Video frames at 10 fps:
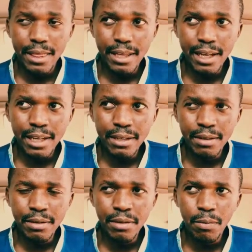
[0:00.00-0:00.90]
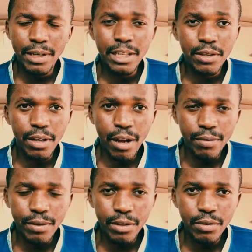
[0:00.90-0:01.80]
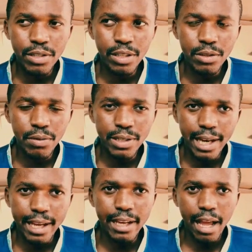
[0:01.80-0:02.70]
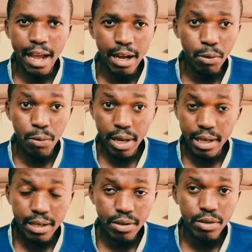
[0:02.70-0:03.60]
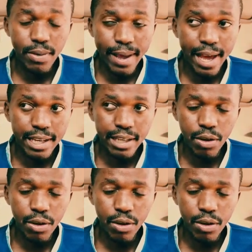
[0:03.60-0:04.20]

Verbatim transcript: then what I often usually do is like a quick triage.